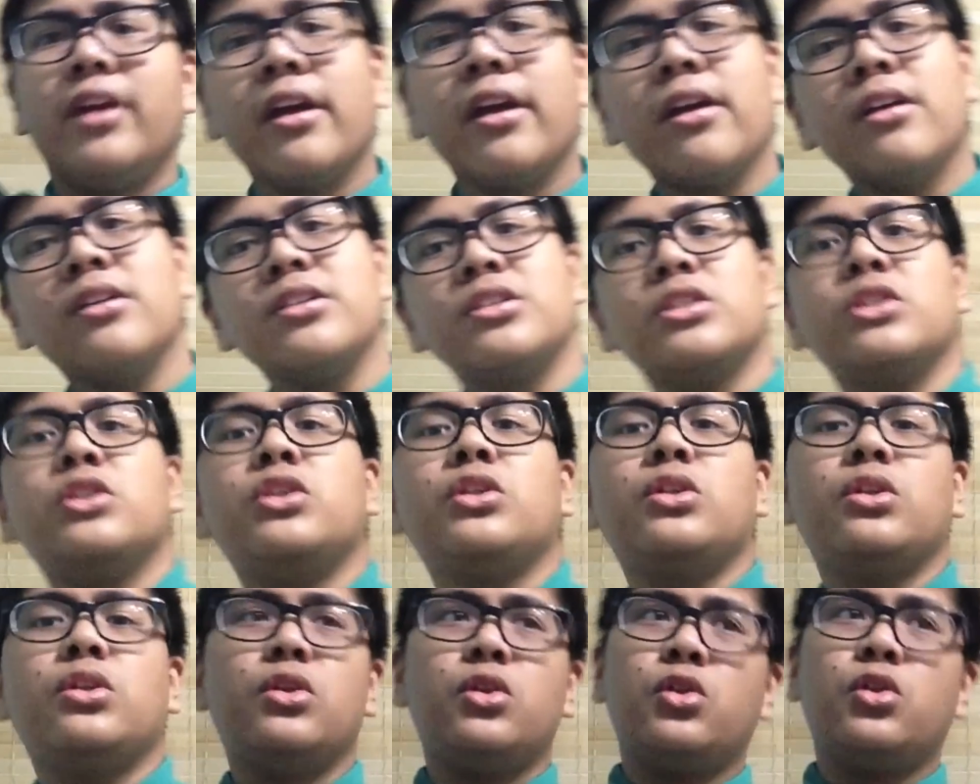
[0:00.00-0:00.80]
gigahertz
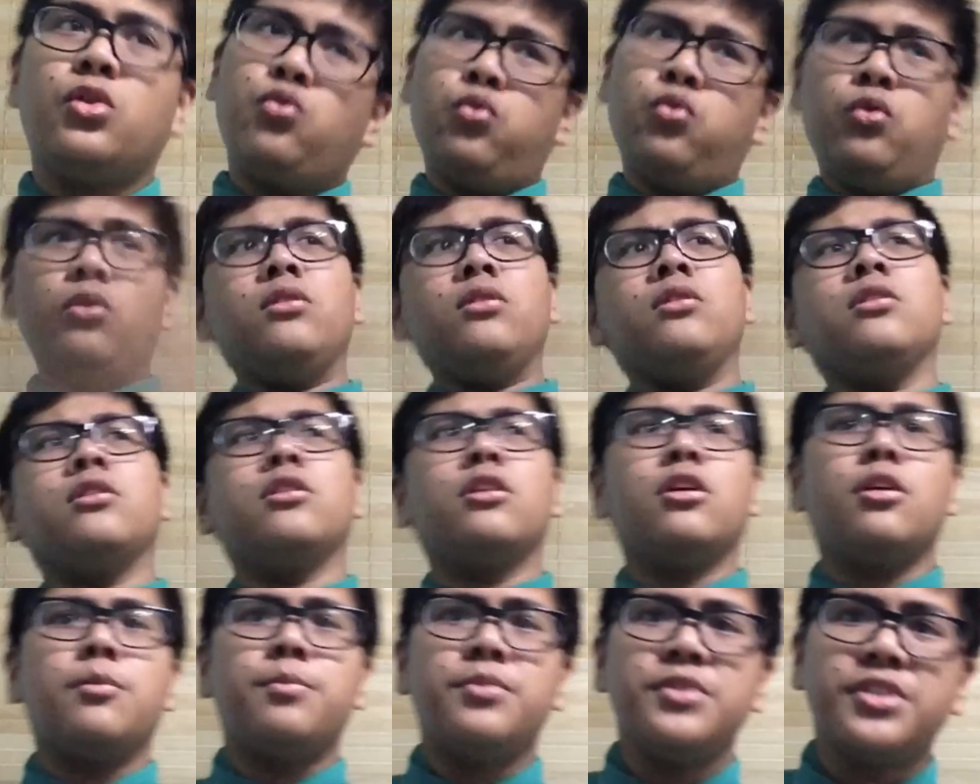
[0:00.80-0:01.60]
dual
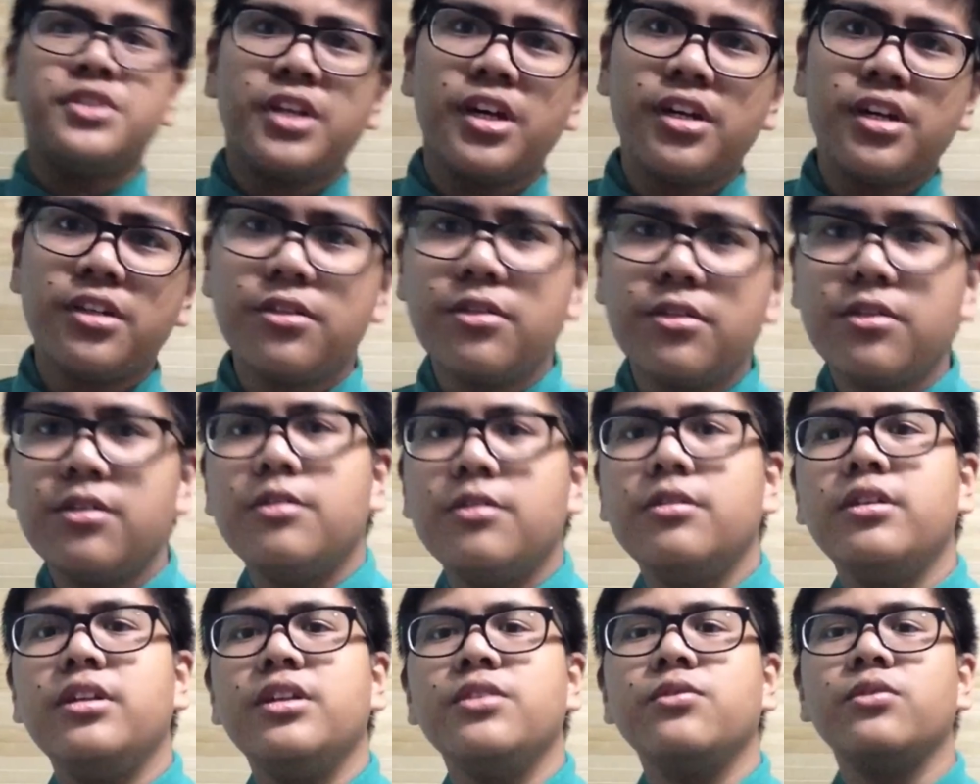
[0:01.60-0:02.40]
core processor
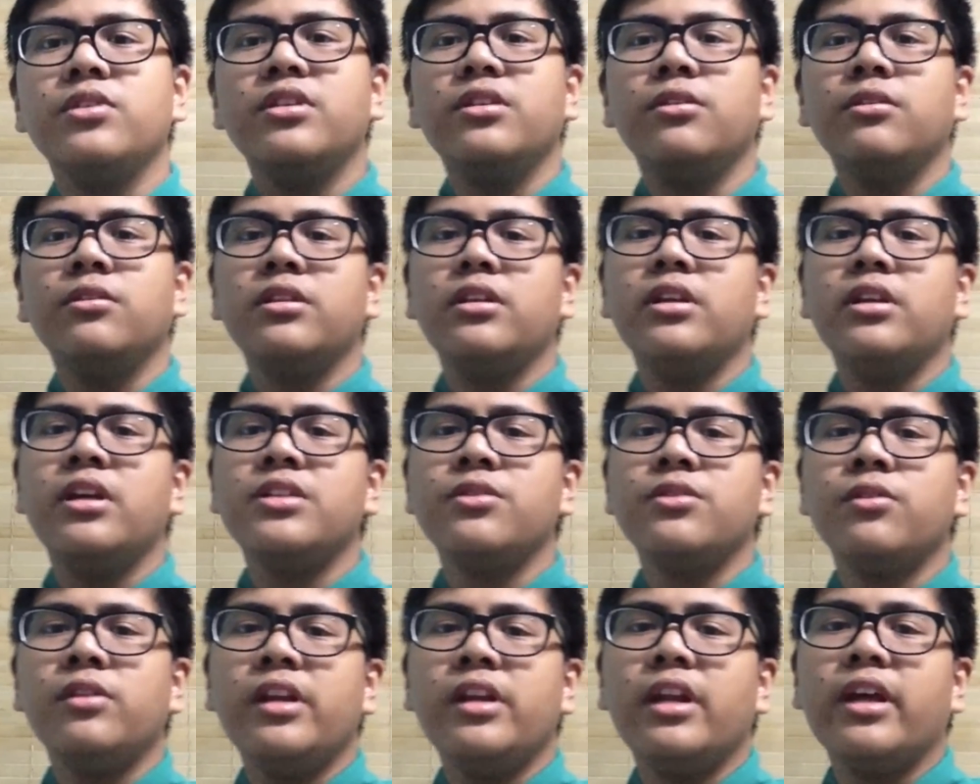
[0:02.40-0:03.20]
this one
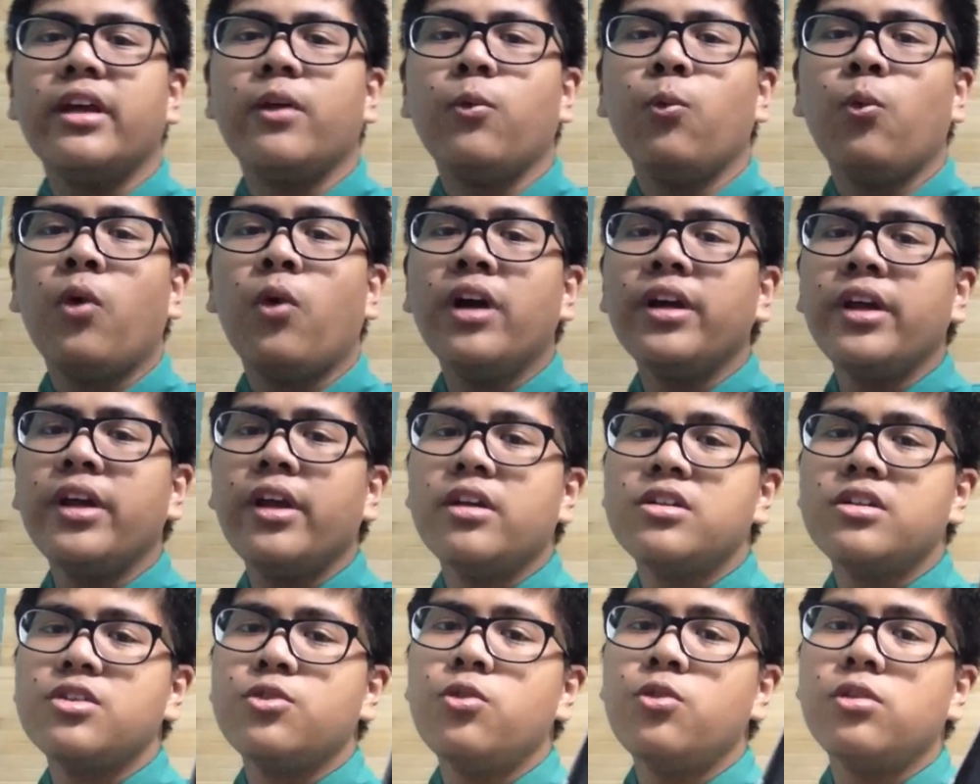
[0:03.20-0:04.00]
has only like 1
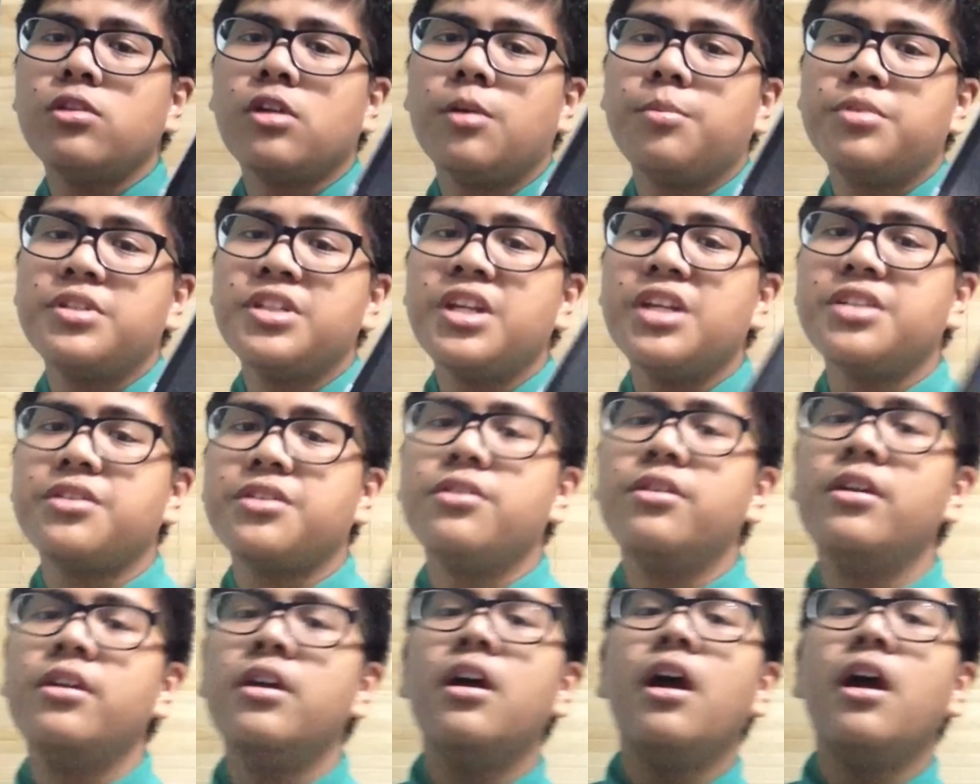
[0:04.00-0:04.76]
gigahertz dual core processor